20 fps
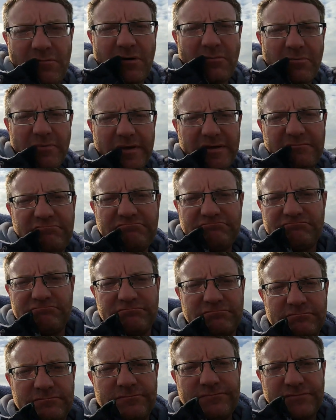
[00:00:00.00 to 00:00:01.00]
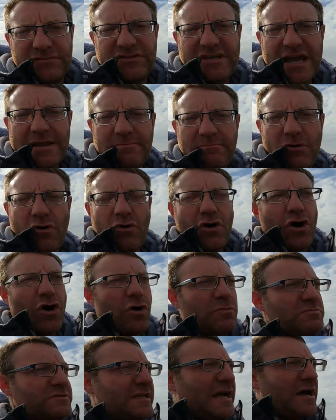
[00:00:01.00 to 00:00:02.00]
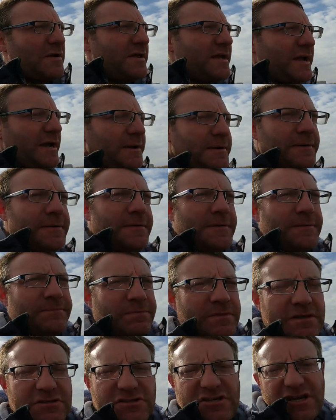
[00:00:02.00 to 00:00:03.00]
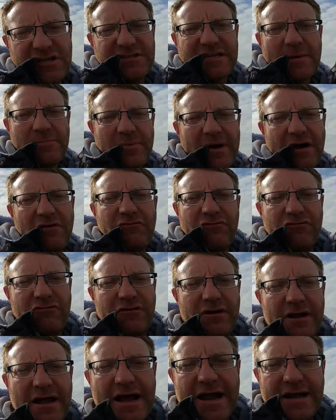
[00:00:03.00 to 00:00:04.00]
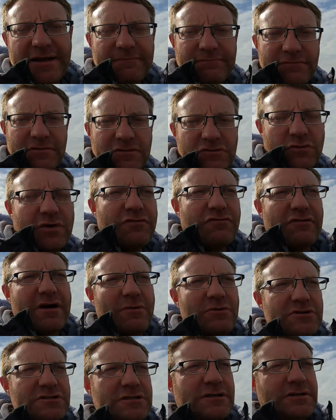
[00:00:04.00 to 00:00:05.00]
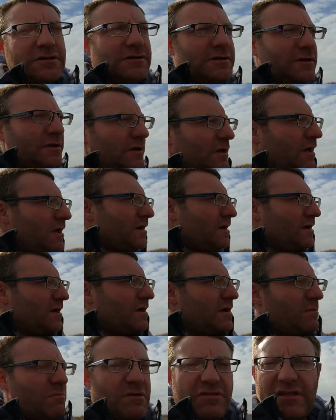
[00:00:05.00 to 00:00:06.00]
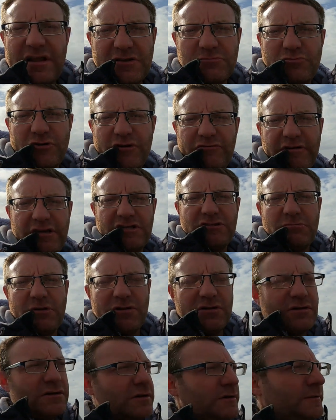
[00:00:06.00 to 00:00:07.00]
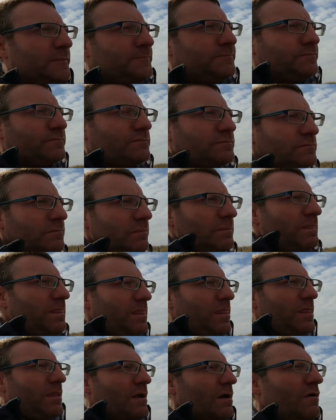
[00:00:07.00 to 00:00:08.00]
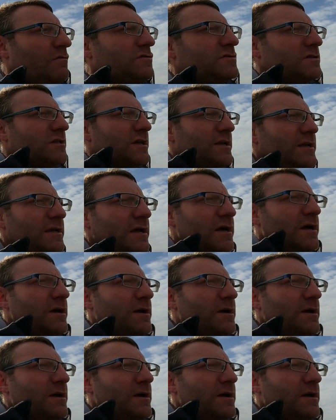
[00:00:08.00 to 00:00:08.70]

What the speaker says: probably 10 motorhomes down here. It's £10 for a night, 24 hours. I think that's pretty reasonable. Obviously,